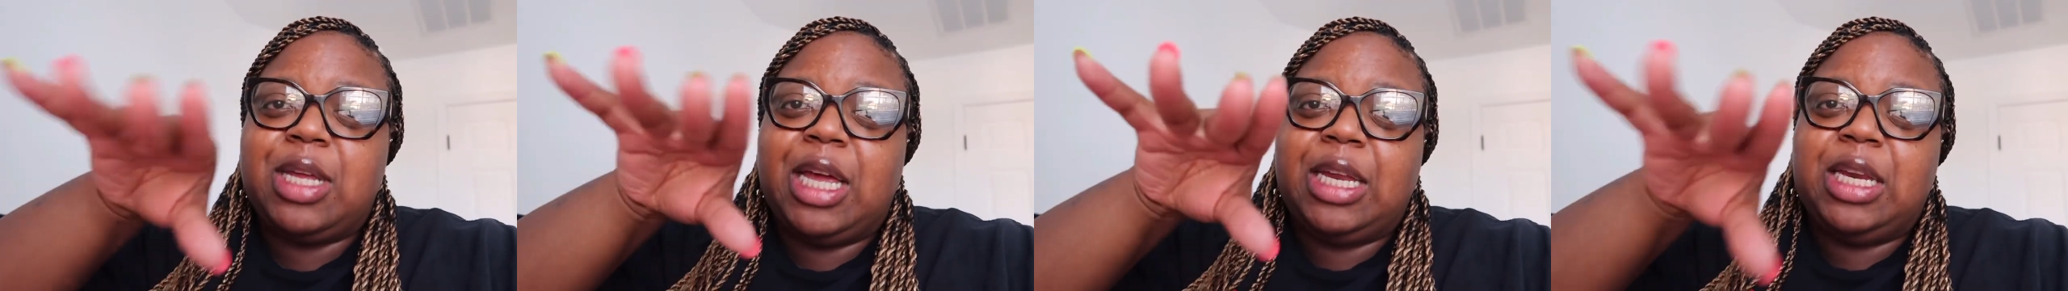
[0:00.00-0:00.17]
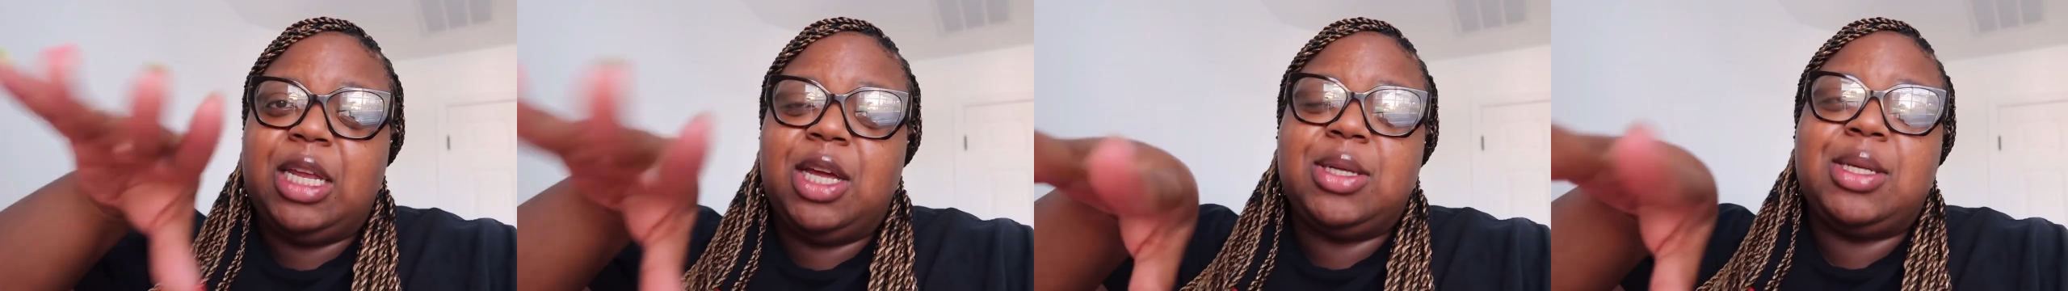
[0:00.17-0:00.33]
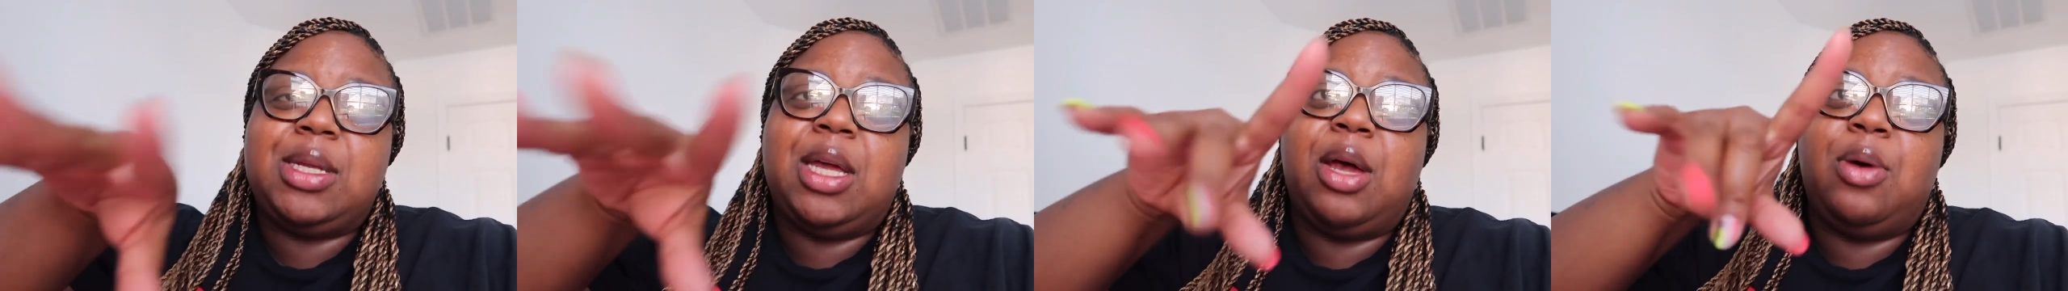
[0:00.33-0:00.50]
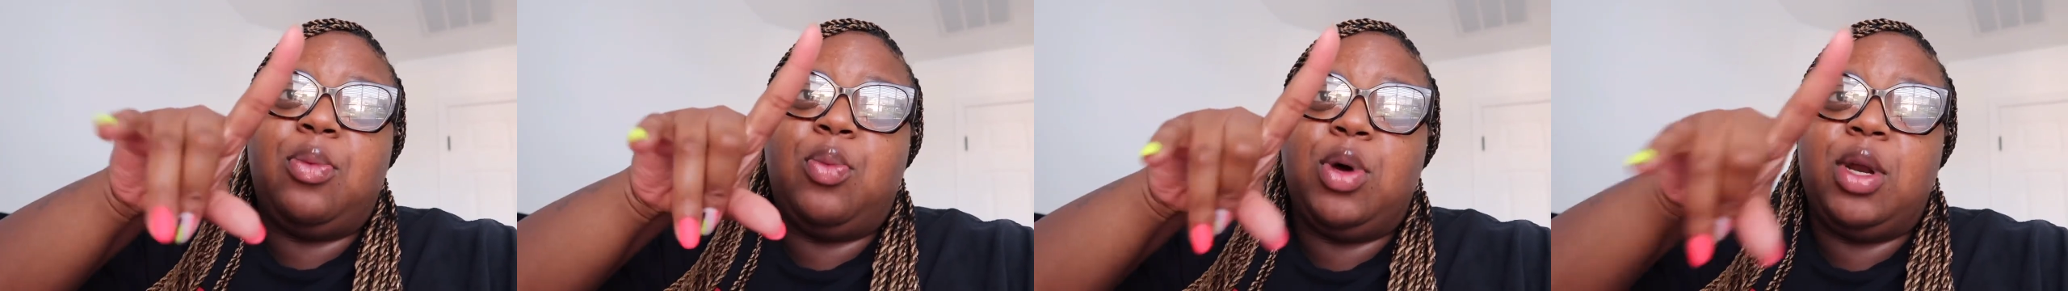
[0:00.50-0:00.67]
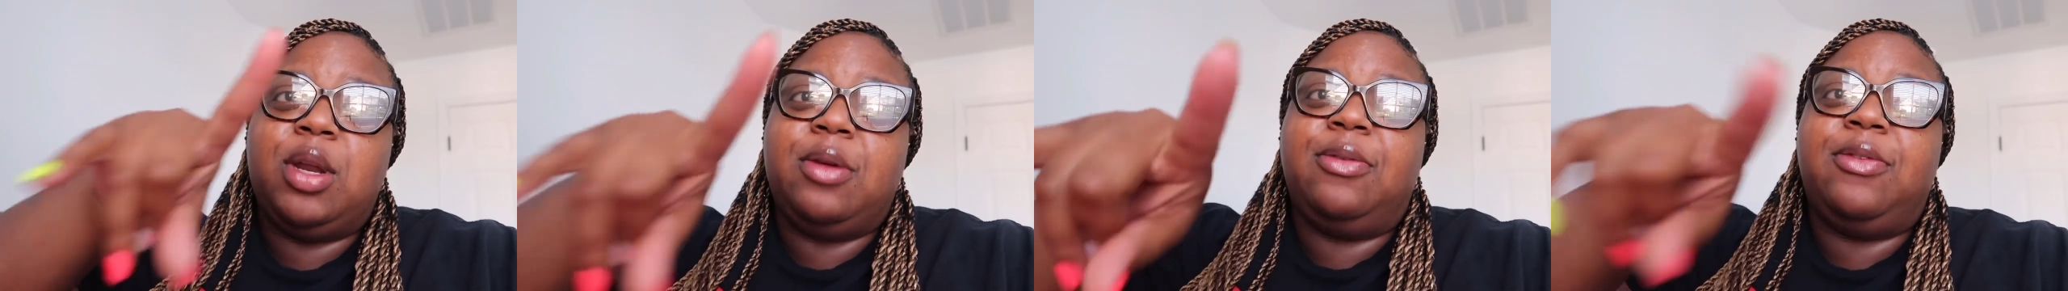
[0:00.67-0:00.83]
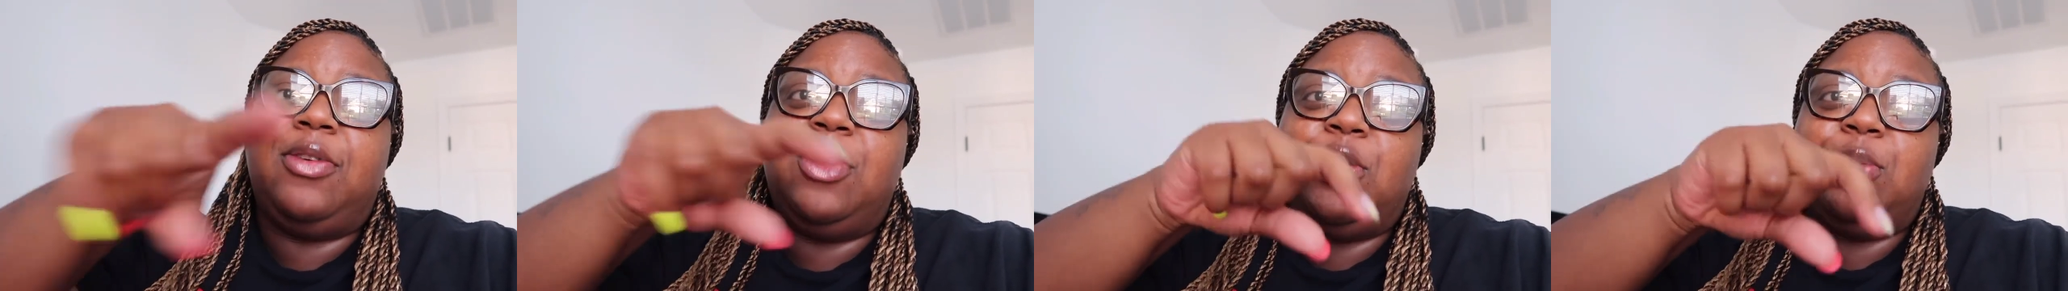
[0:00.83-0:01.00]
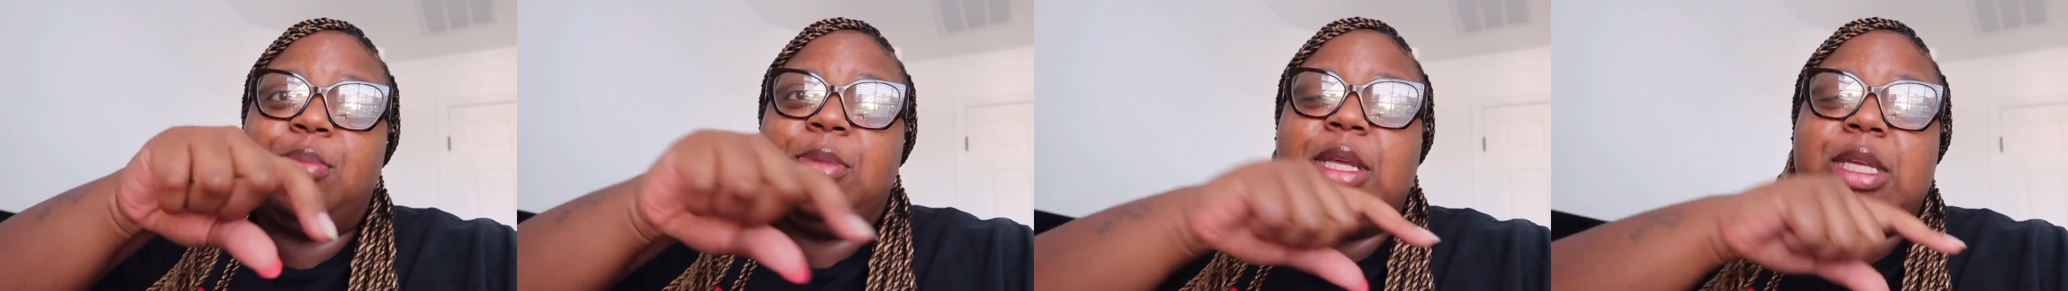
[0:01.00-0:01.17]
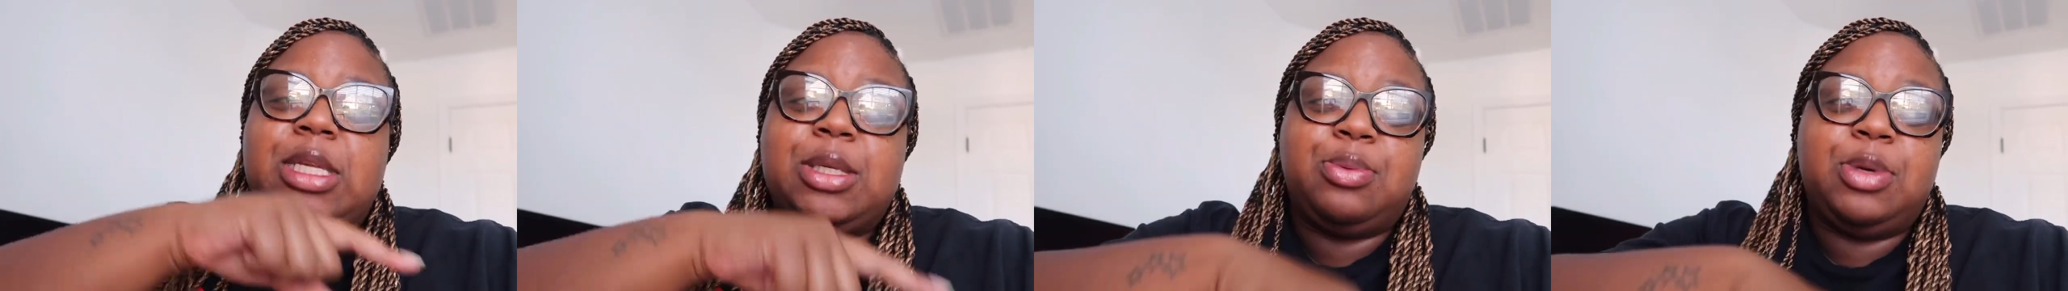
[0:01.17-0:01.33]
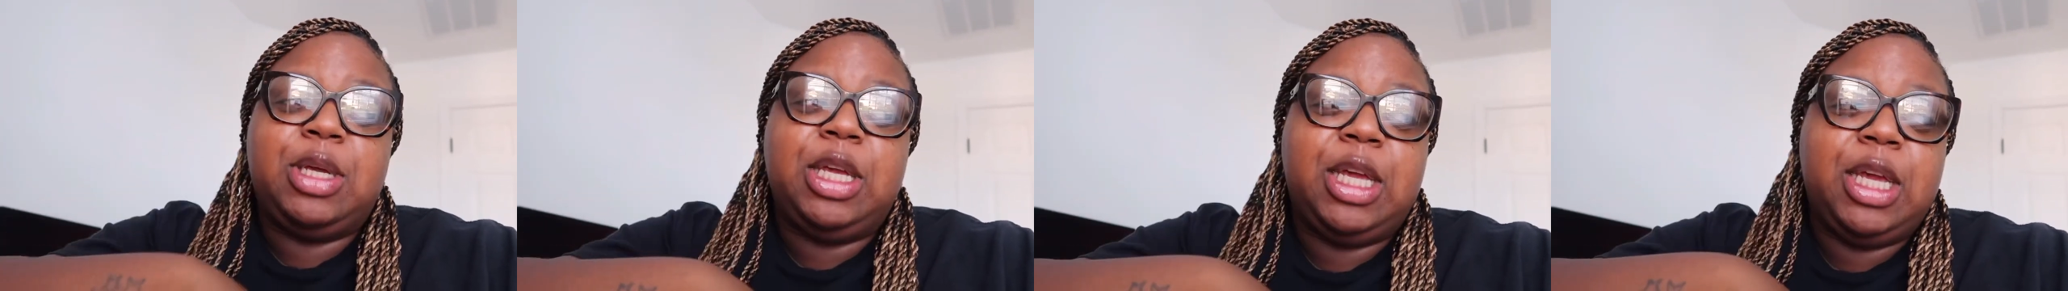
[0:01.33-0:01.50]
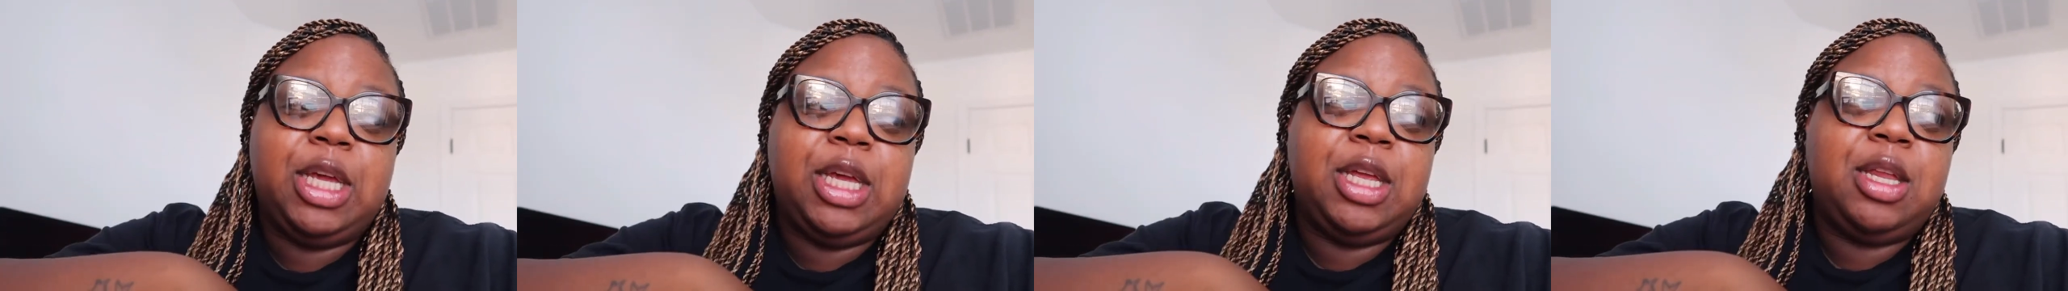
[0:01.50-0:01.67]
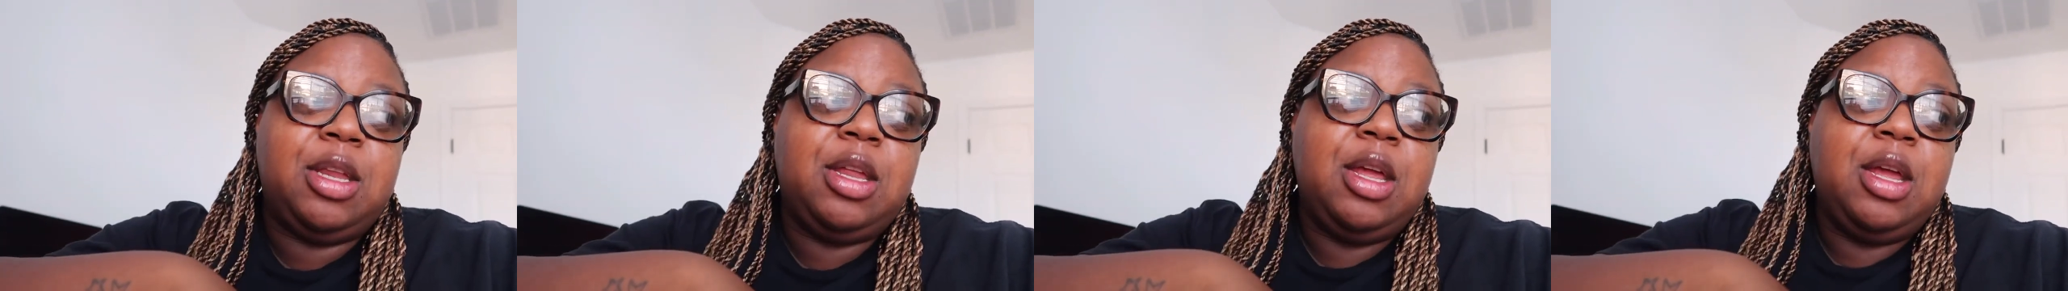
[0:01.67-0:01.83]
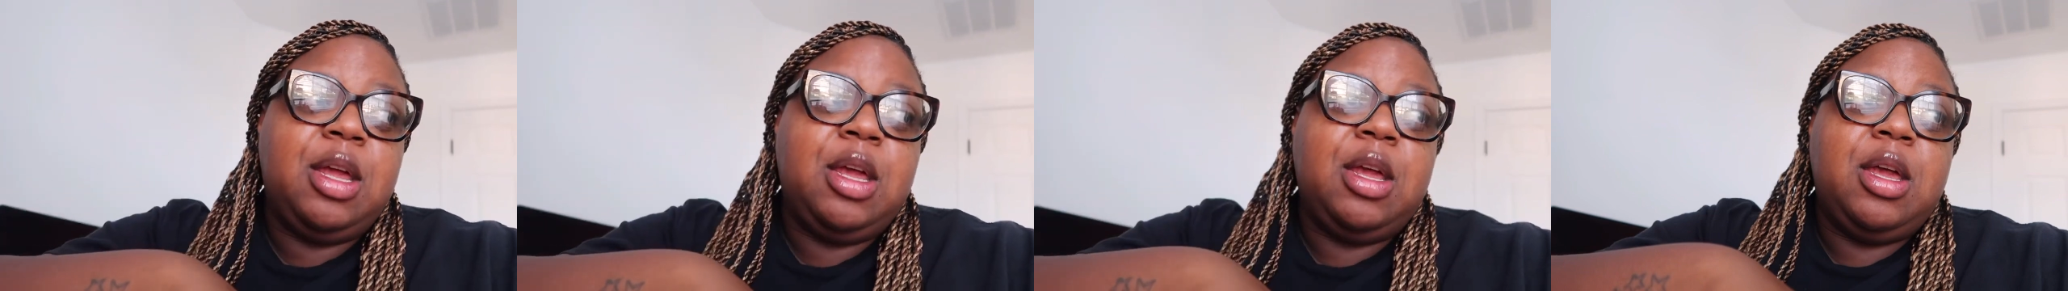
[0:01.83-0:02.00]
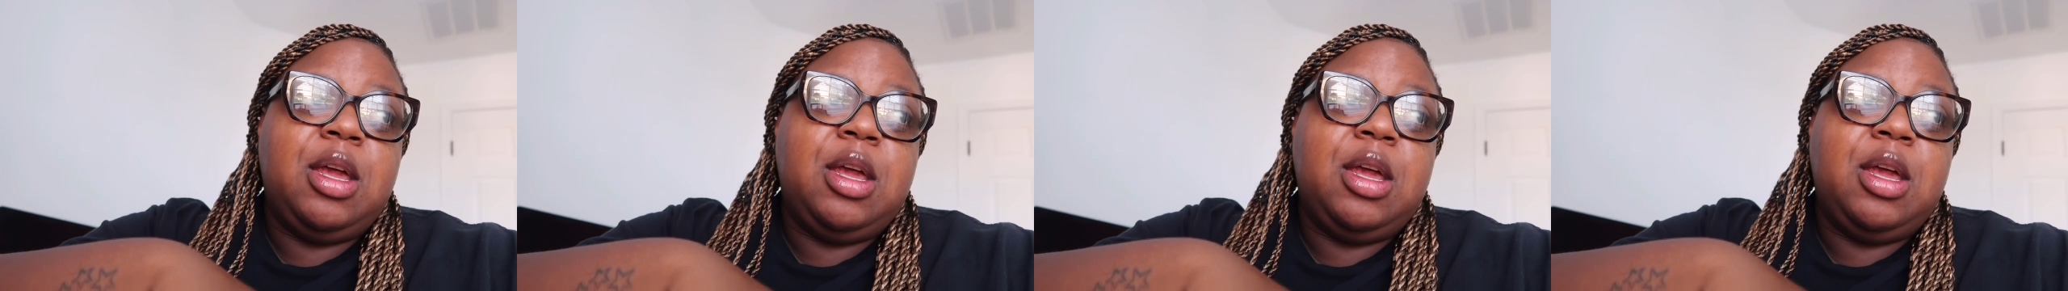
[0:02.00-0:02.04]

ideas I want to film this weekend